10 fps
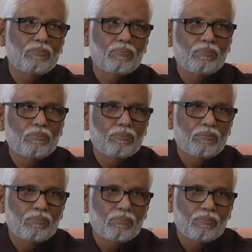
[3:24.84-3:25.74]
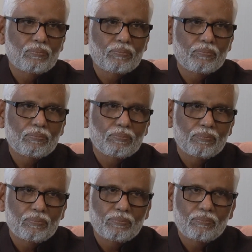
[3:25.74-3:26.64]

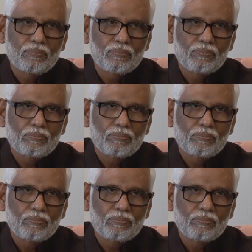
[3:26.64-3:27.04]
Nothing is said.